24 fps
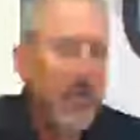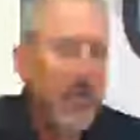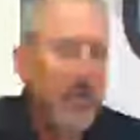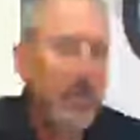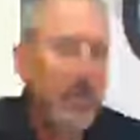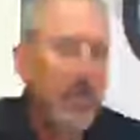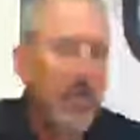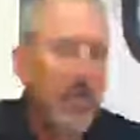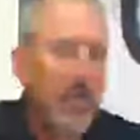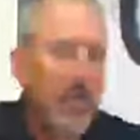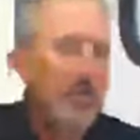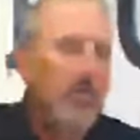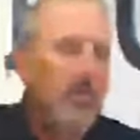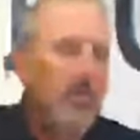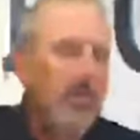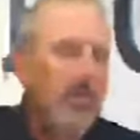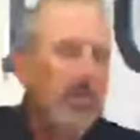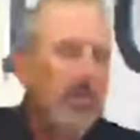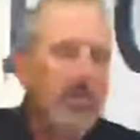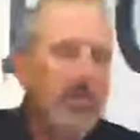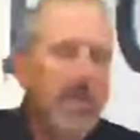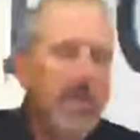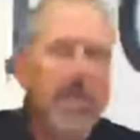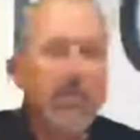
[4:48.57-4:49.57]
One of the
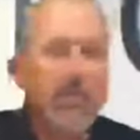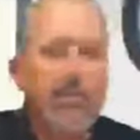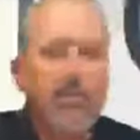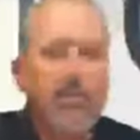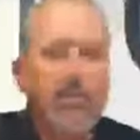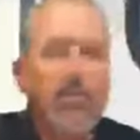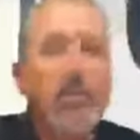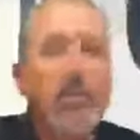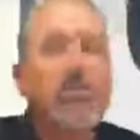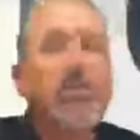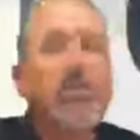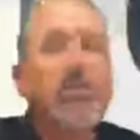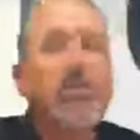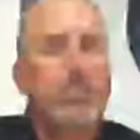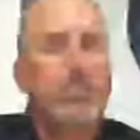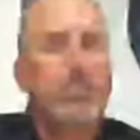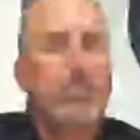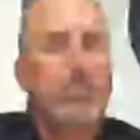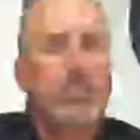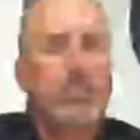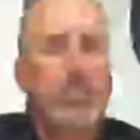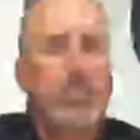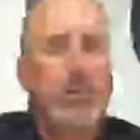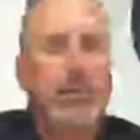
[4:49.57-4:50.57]
most controversial
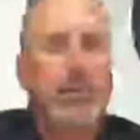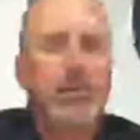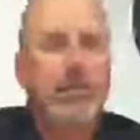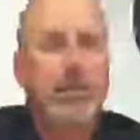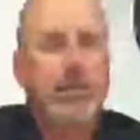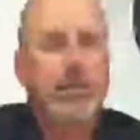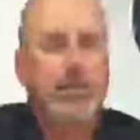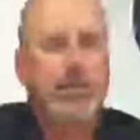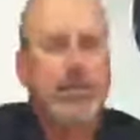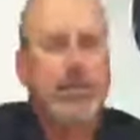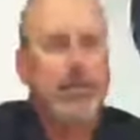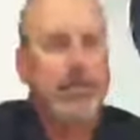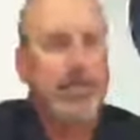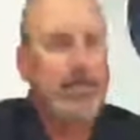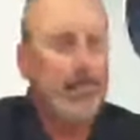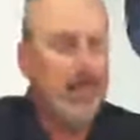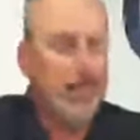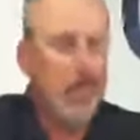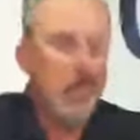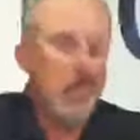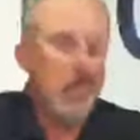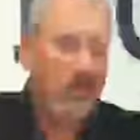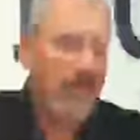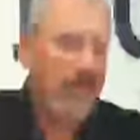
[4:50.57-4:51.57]
clauses, and
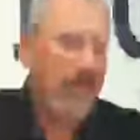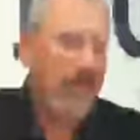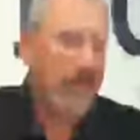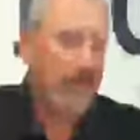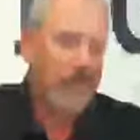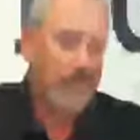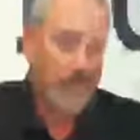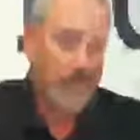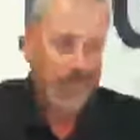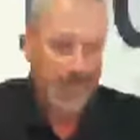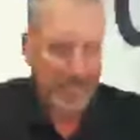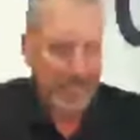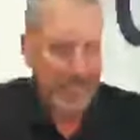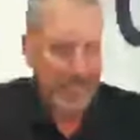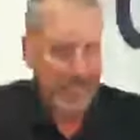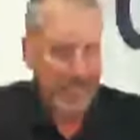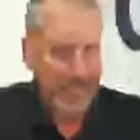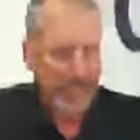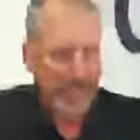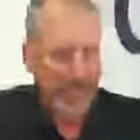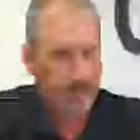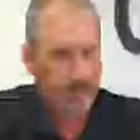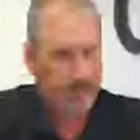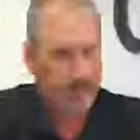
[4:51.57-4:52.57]
still not really
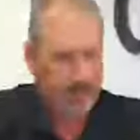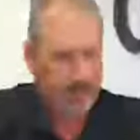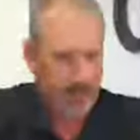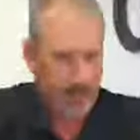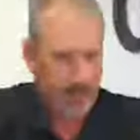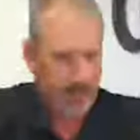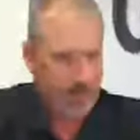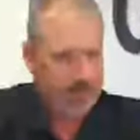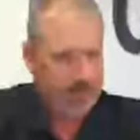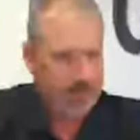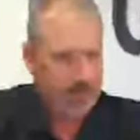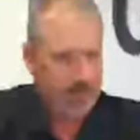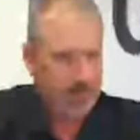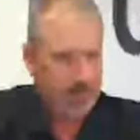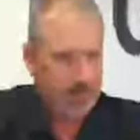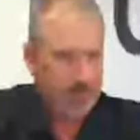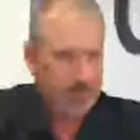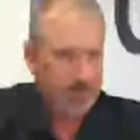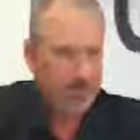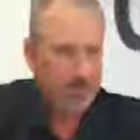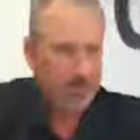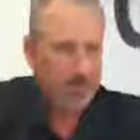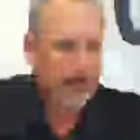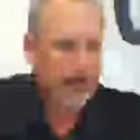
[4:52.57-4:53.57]
clarified in this
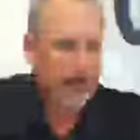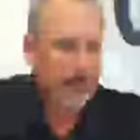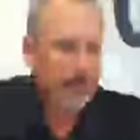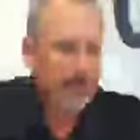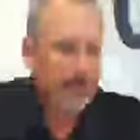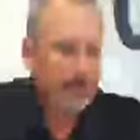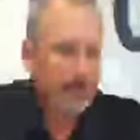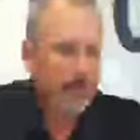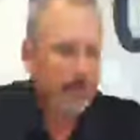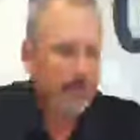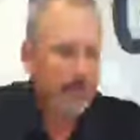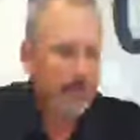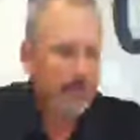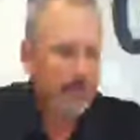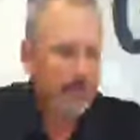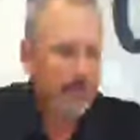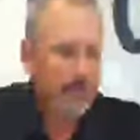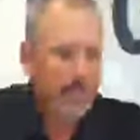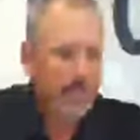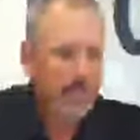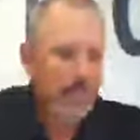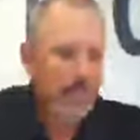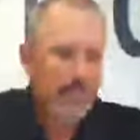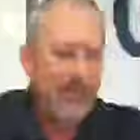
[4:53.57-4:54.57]
contract in my opinion,
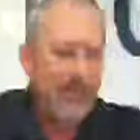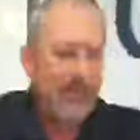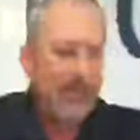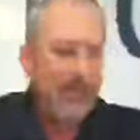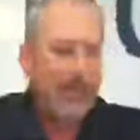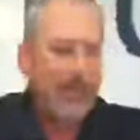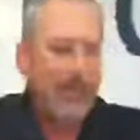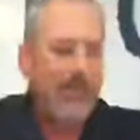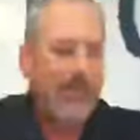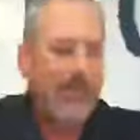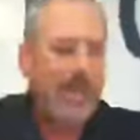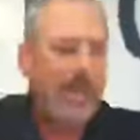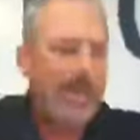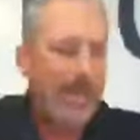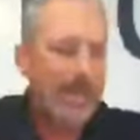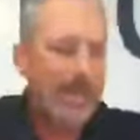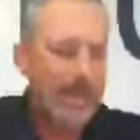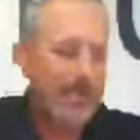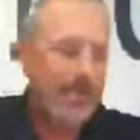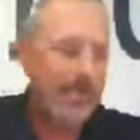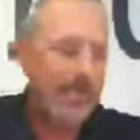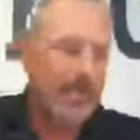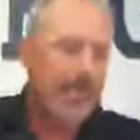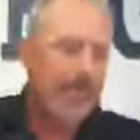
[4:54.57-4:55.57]
is the
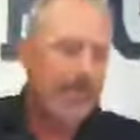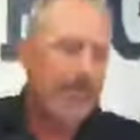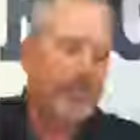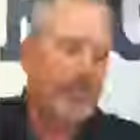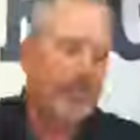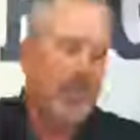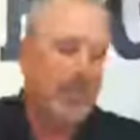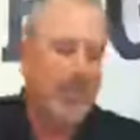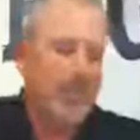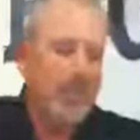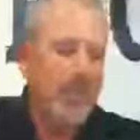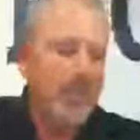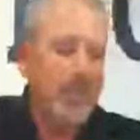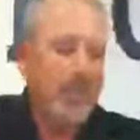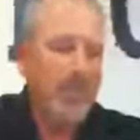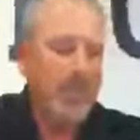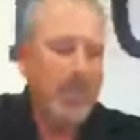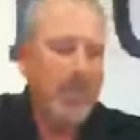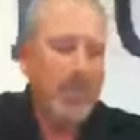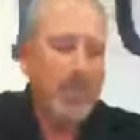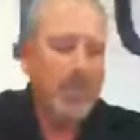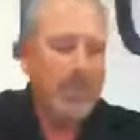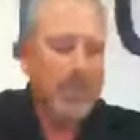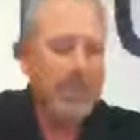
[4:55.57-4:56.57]
financing. You can
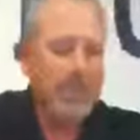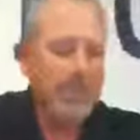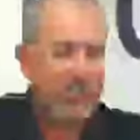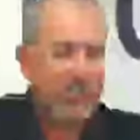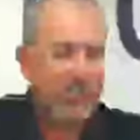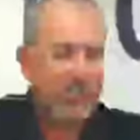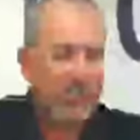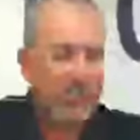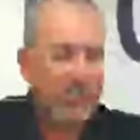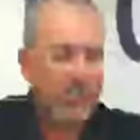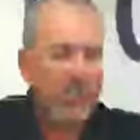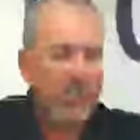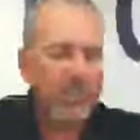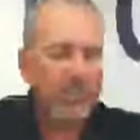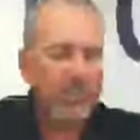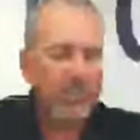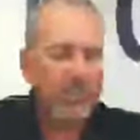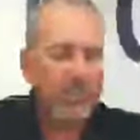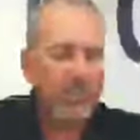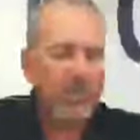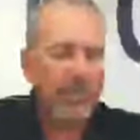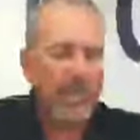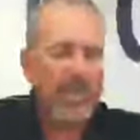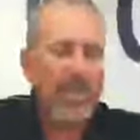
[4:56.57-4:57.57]
check that you're going
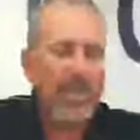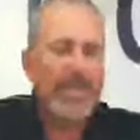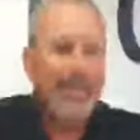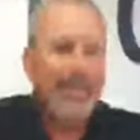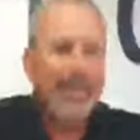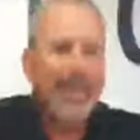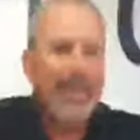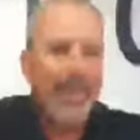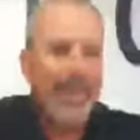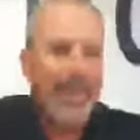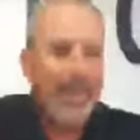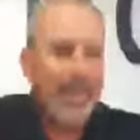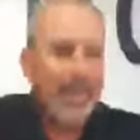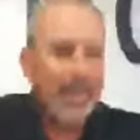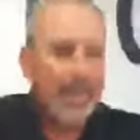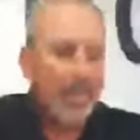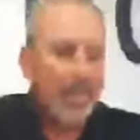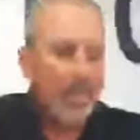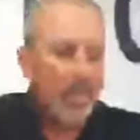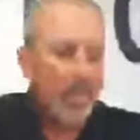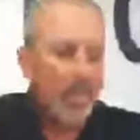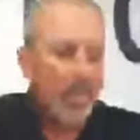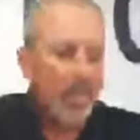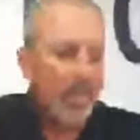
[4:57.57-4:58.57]
to pay cash
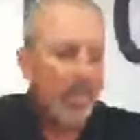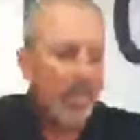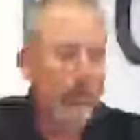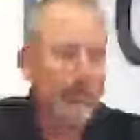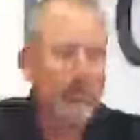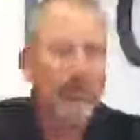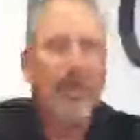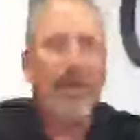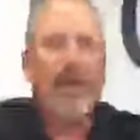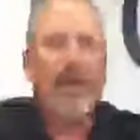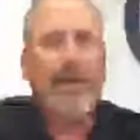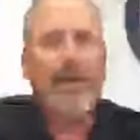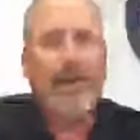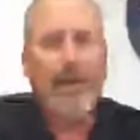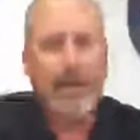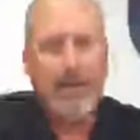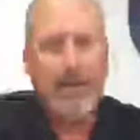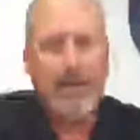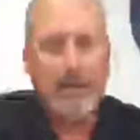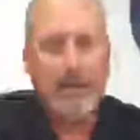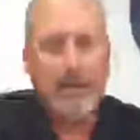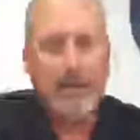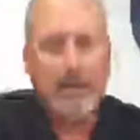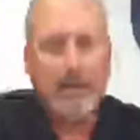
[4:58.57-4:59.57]
or
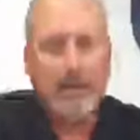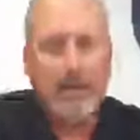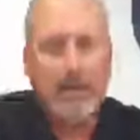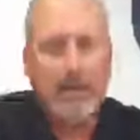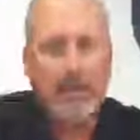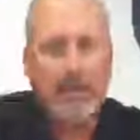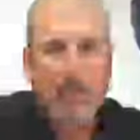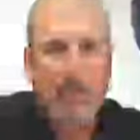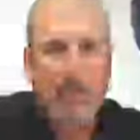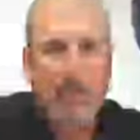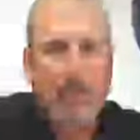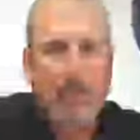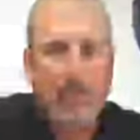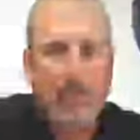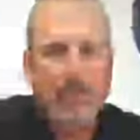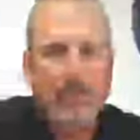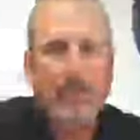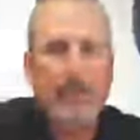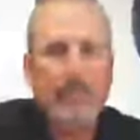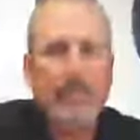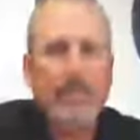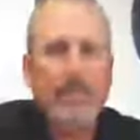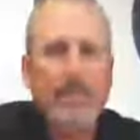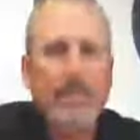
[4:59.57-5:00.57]
finance it. It
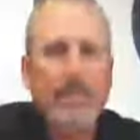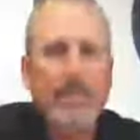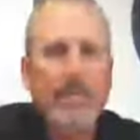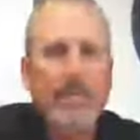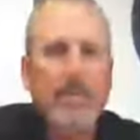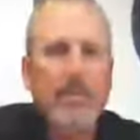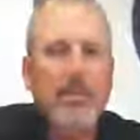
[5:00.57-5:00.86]
doesn't mean